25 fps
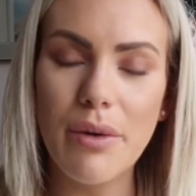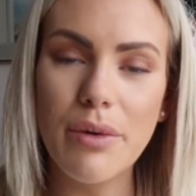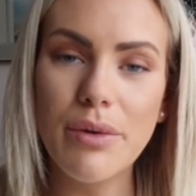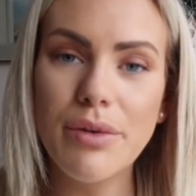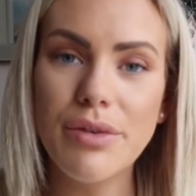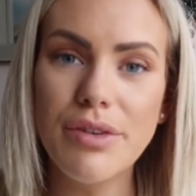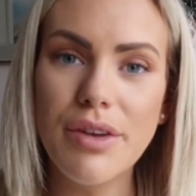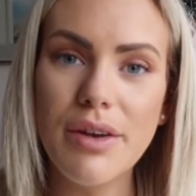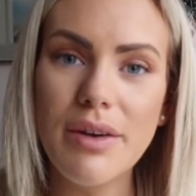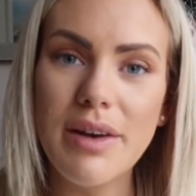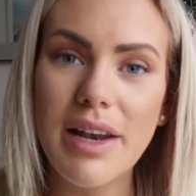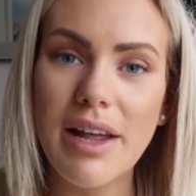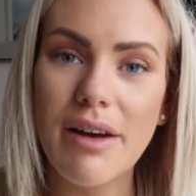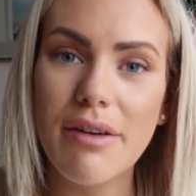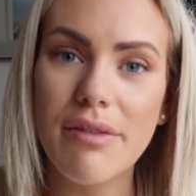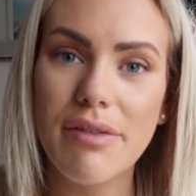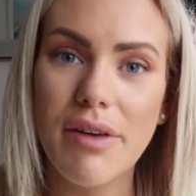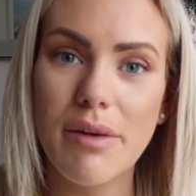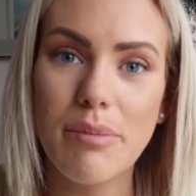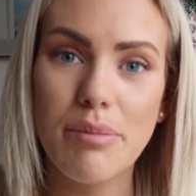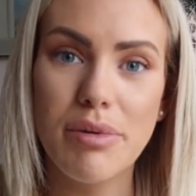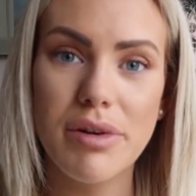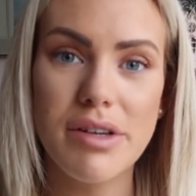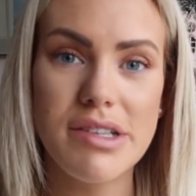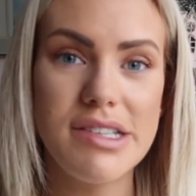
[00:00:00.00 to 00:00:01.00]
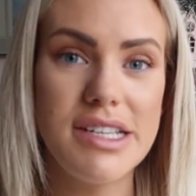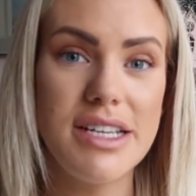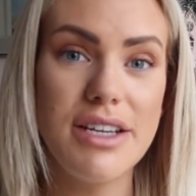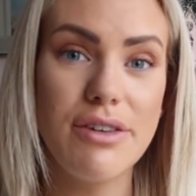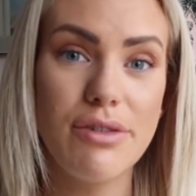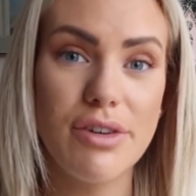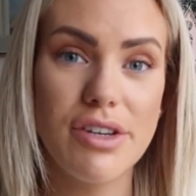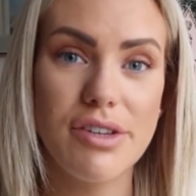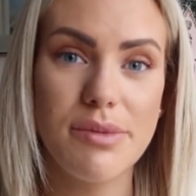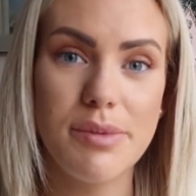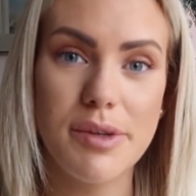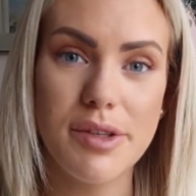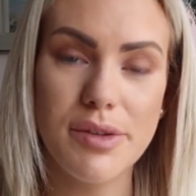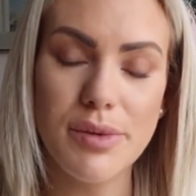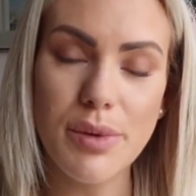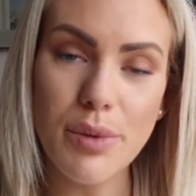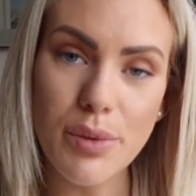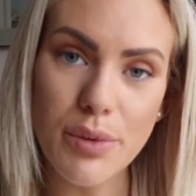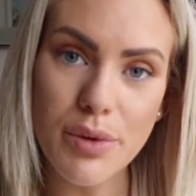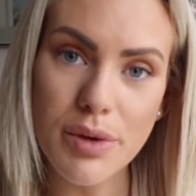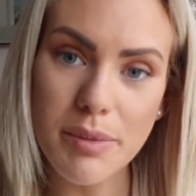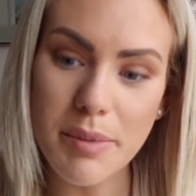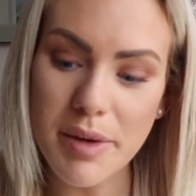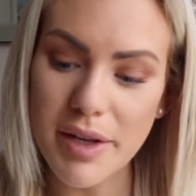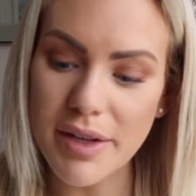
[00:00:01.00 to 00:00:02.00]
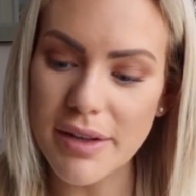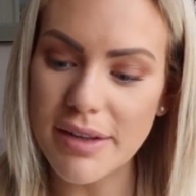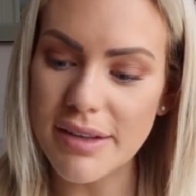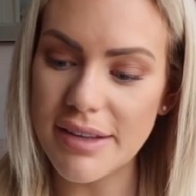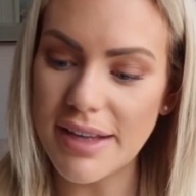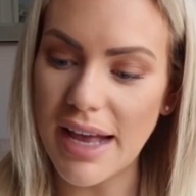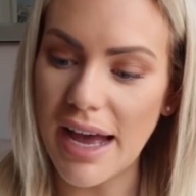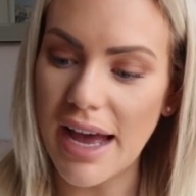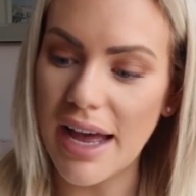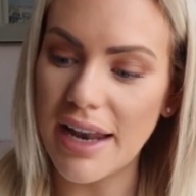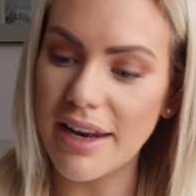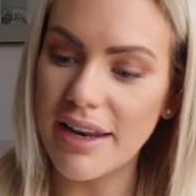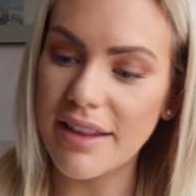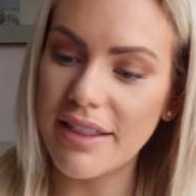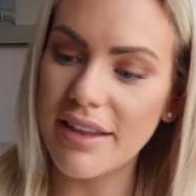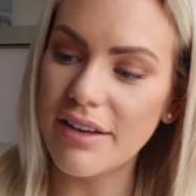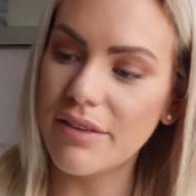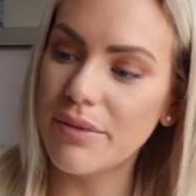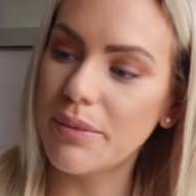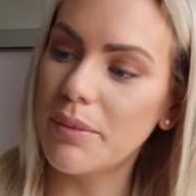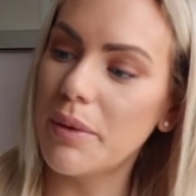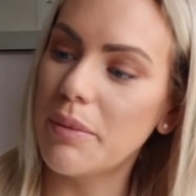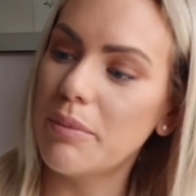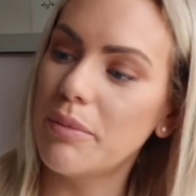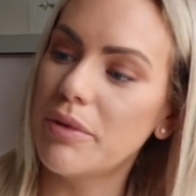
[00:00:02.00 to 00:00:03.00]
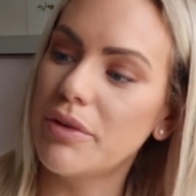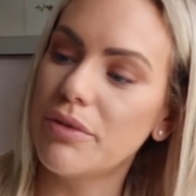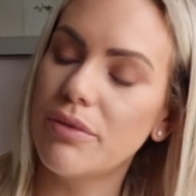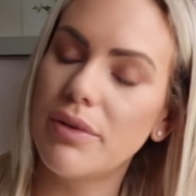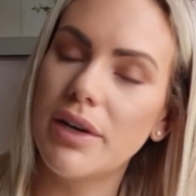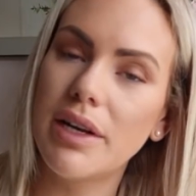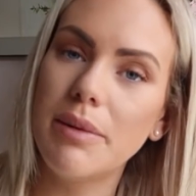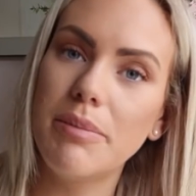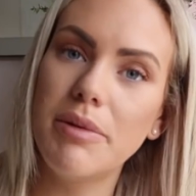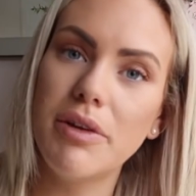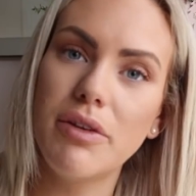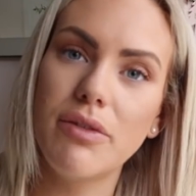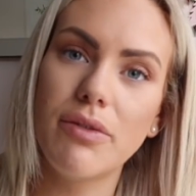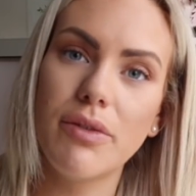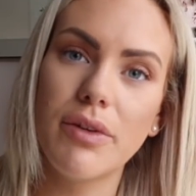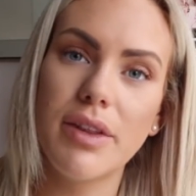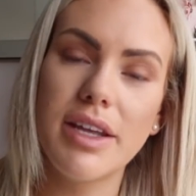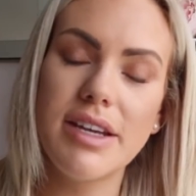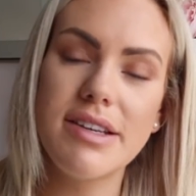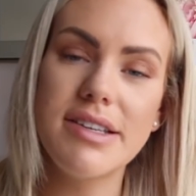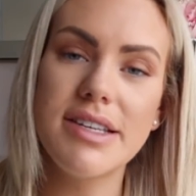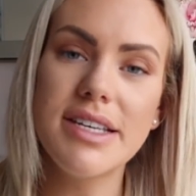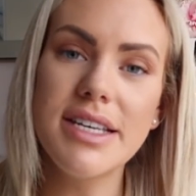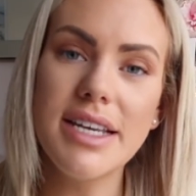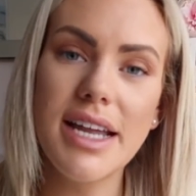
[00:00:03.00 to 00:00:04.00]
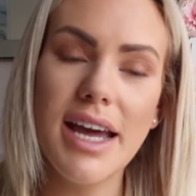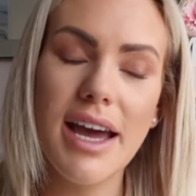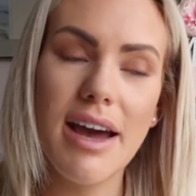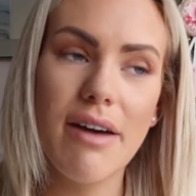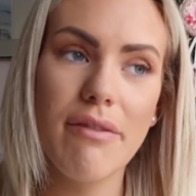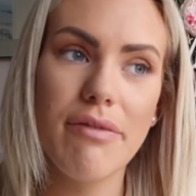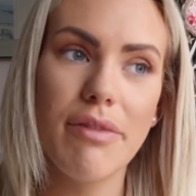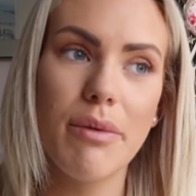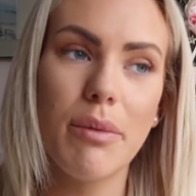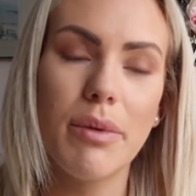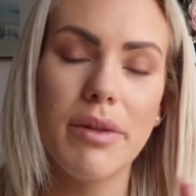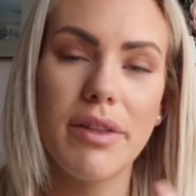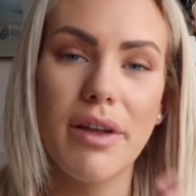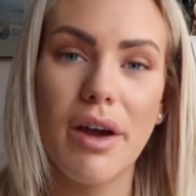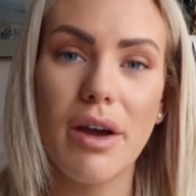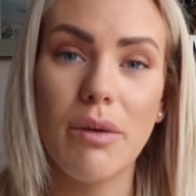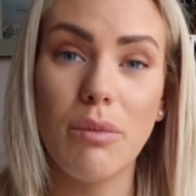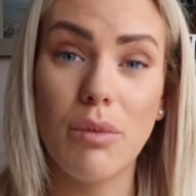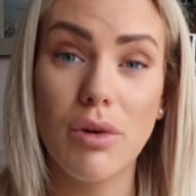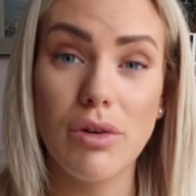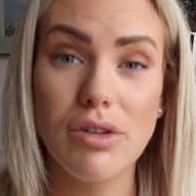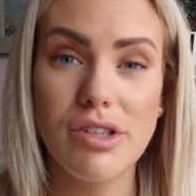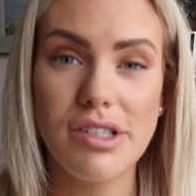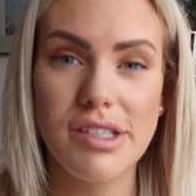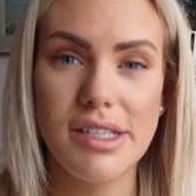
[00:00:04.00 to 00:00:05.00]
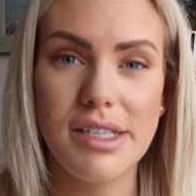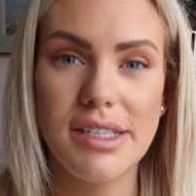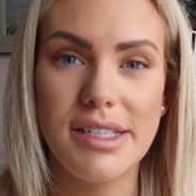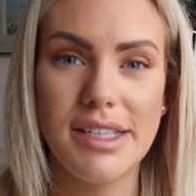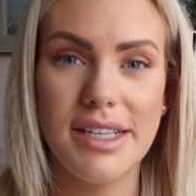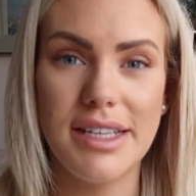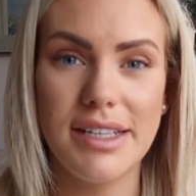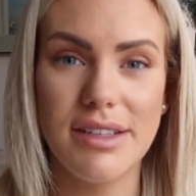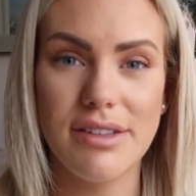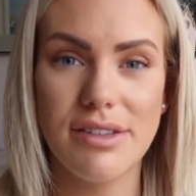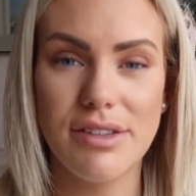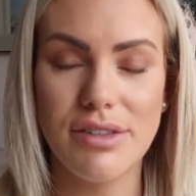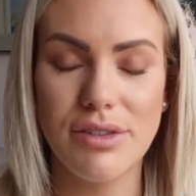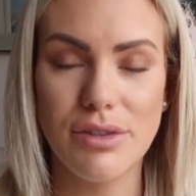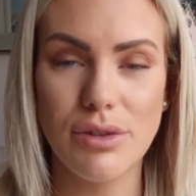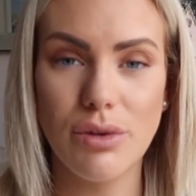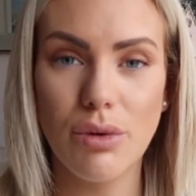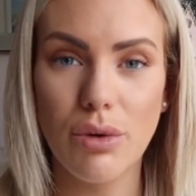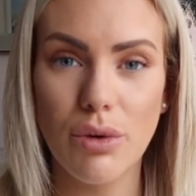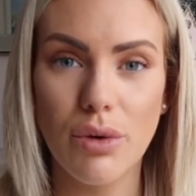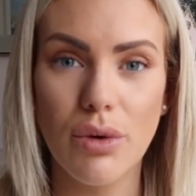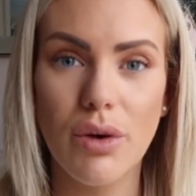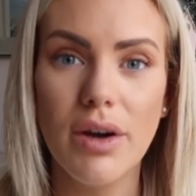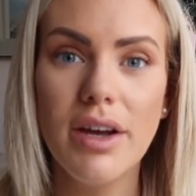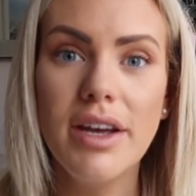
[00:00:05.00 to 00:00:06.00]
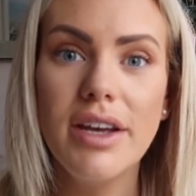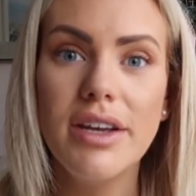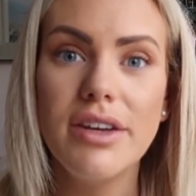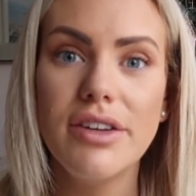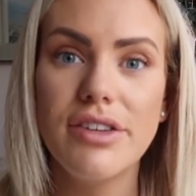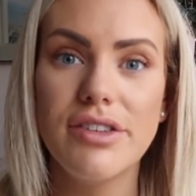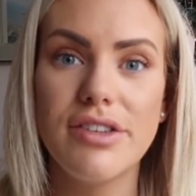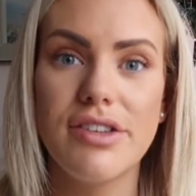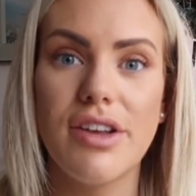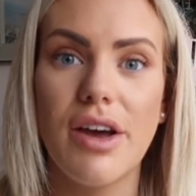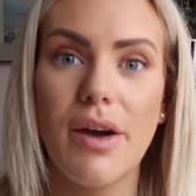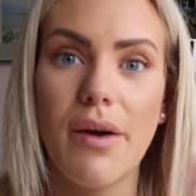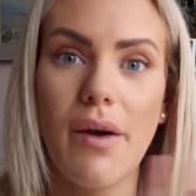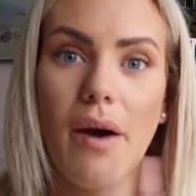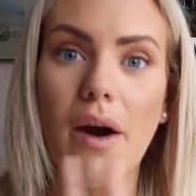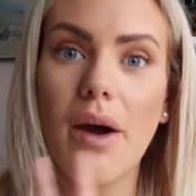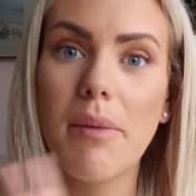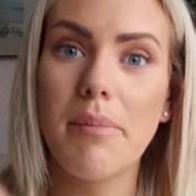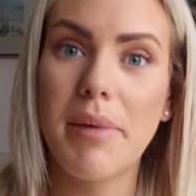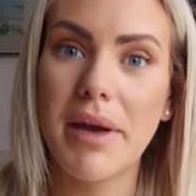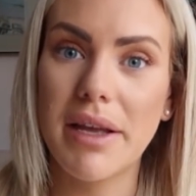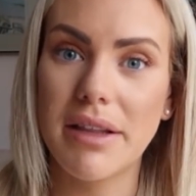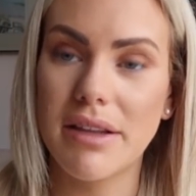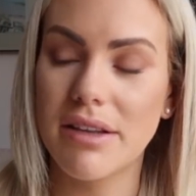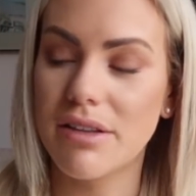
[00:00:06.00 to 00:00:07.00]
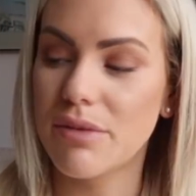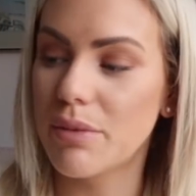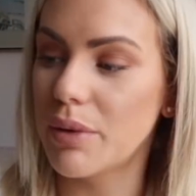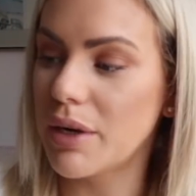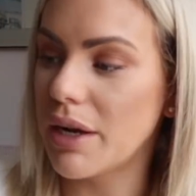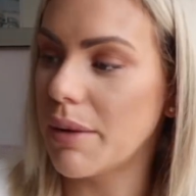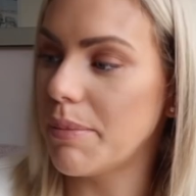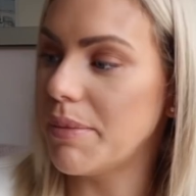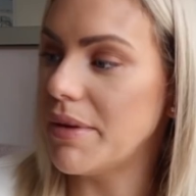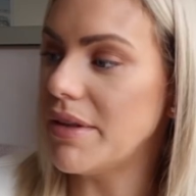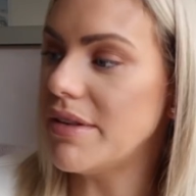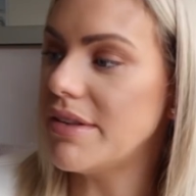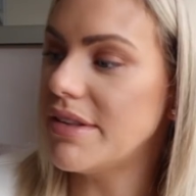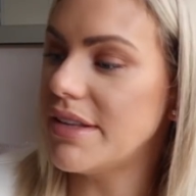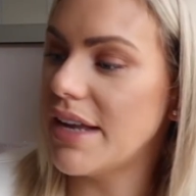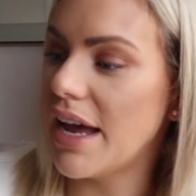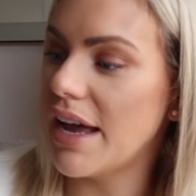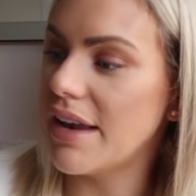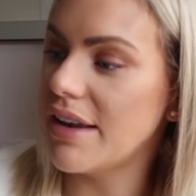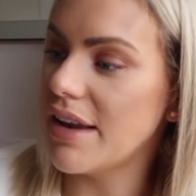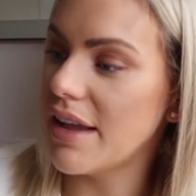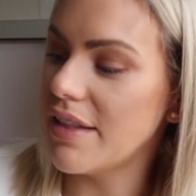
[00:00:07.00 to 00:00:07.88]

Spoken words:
I also love pretty Christmas ornaments, and this one was really beautiful. They didn't have the one that I wanted in store, so I picked this one up instead.